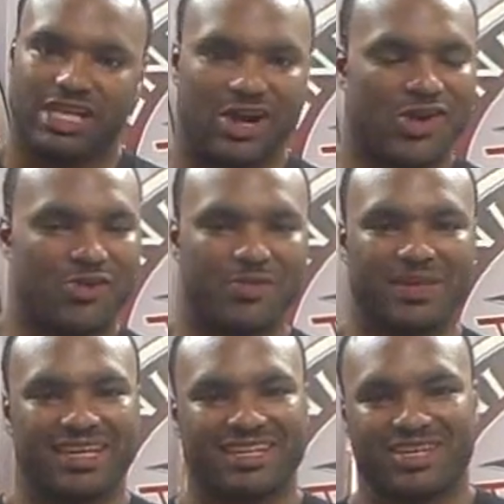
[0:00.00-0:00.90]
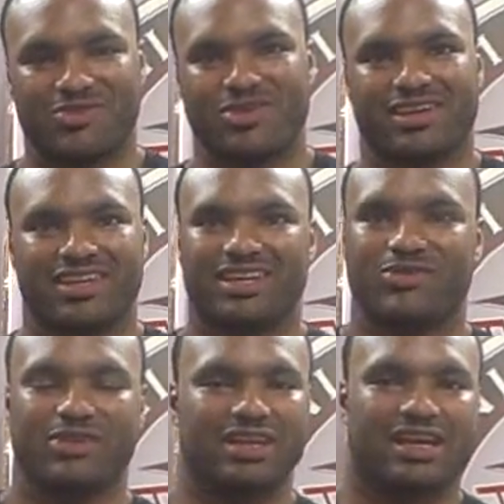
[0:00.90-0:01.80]
Oh, we've been getting good work
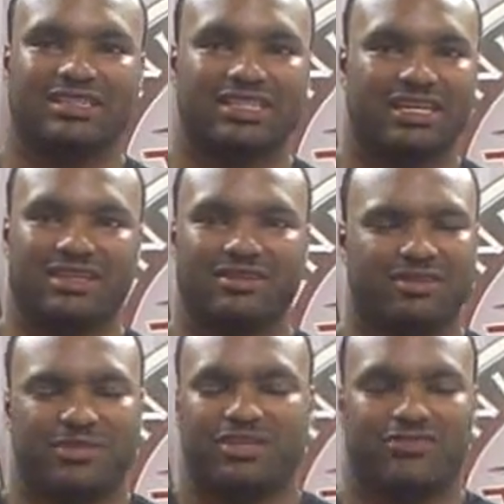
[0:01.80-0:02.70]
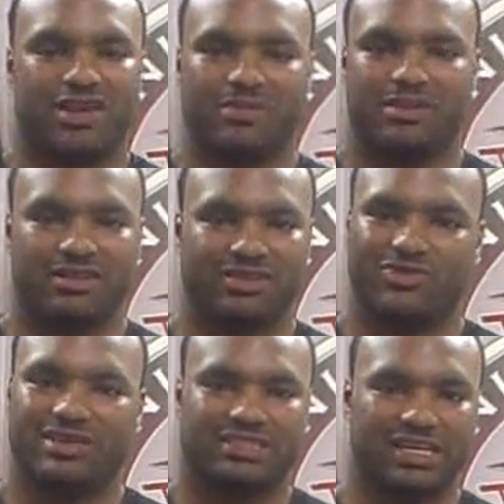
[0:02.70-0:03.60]
in with, like I said, the big family,
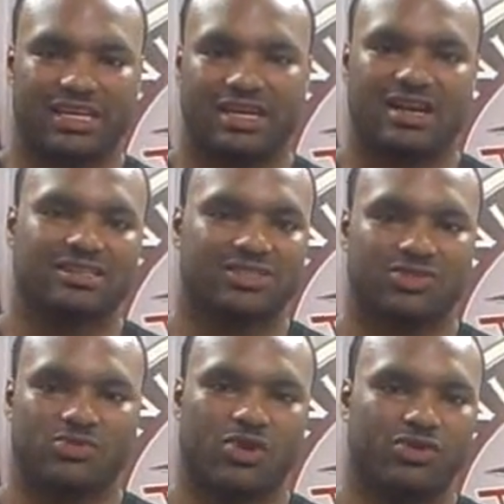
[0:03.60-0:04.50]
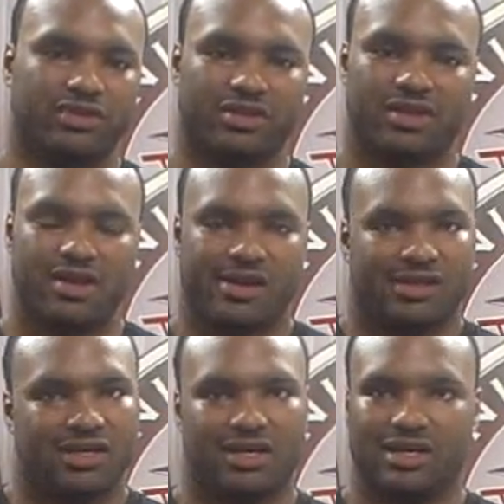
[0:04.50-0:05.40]
USA, Hustle, Ronin.
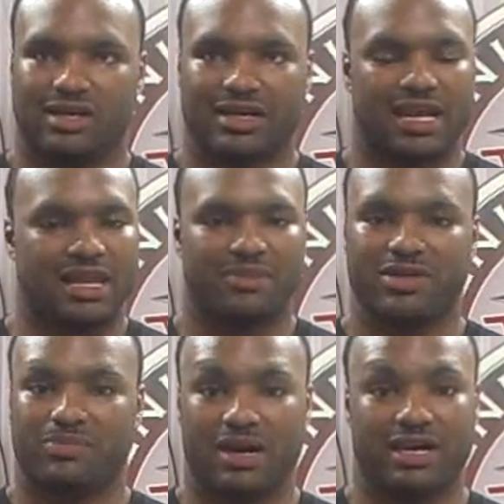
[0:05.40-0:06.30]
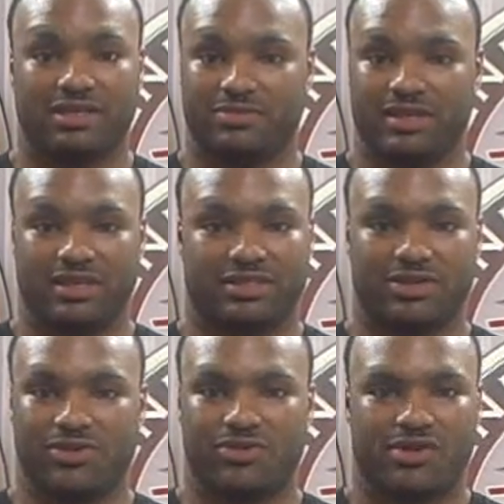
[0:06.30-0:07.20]
I got a lot of big bodies, man,
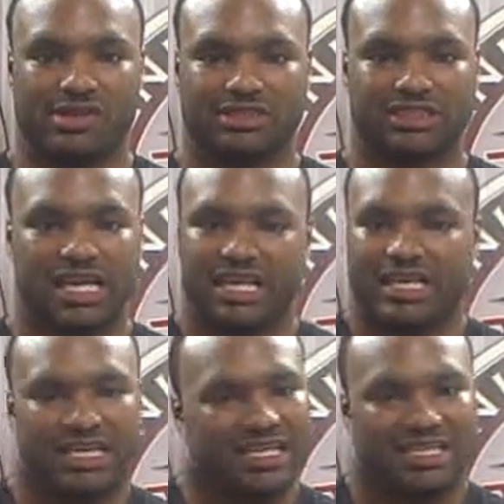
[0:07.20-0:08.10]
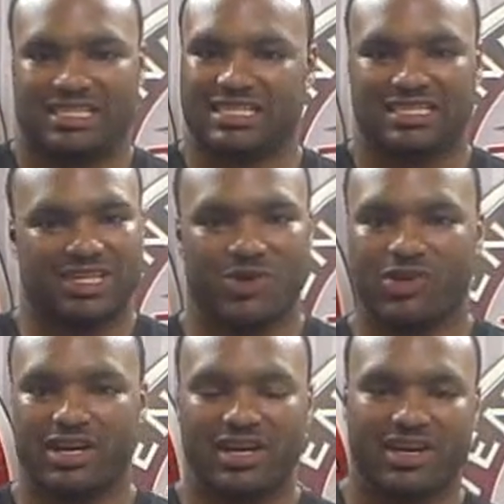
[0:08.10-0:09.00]
so just
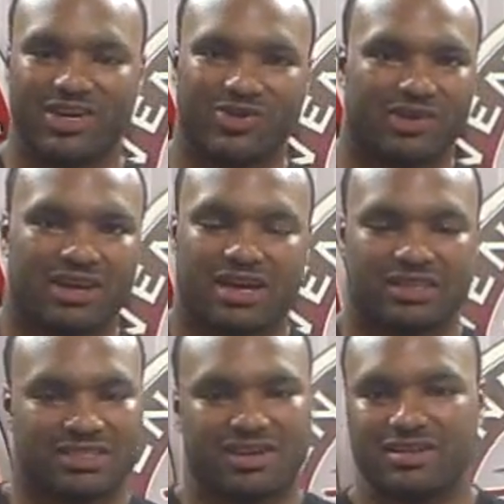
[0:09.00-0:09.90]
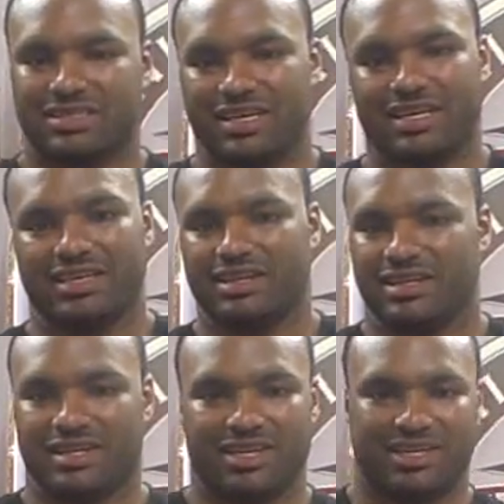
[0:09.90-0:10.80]
going in there, doing a lot of Shark Tank,
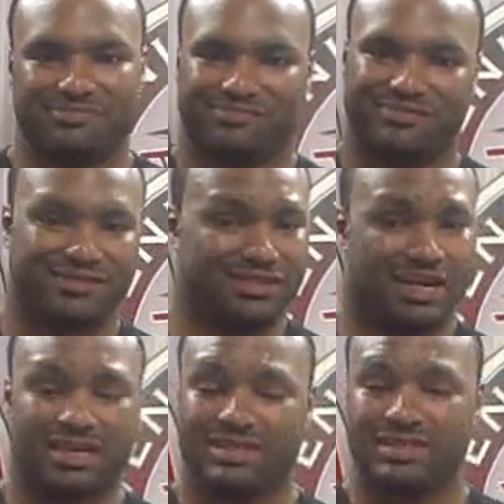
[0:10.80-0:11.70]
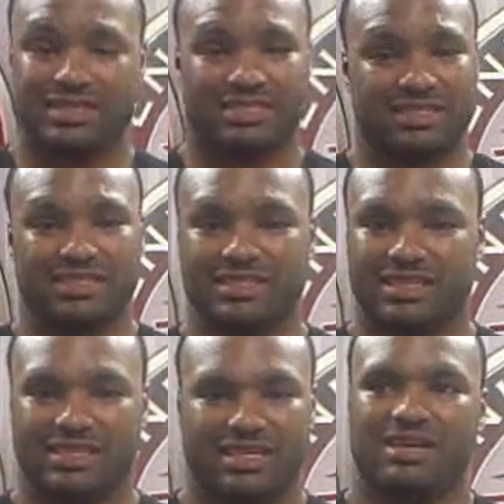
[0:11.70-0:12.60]
a lot of conditioning,
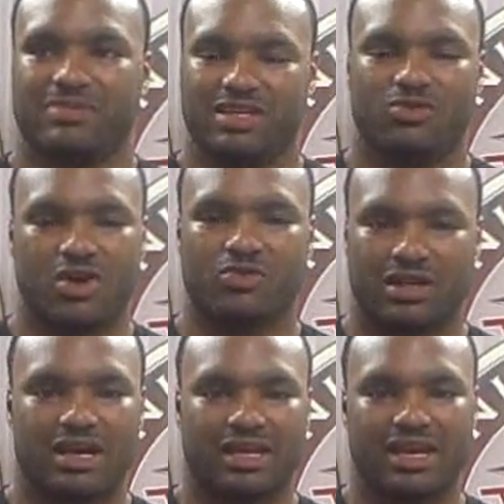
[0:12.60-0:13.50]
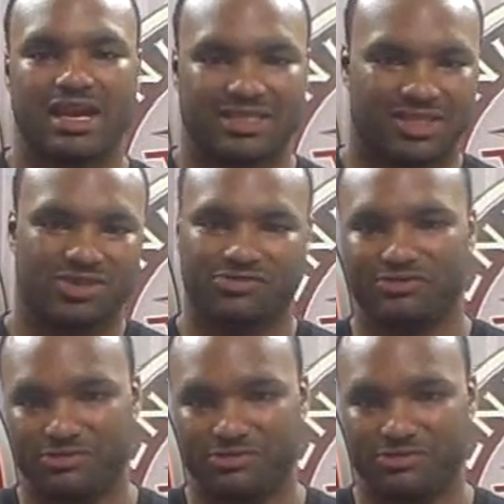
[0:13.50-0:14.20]
and I'm getting to work with a lot of guys, you know,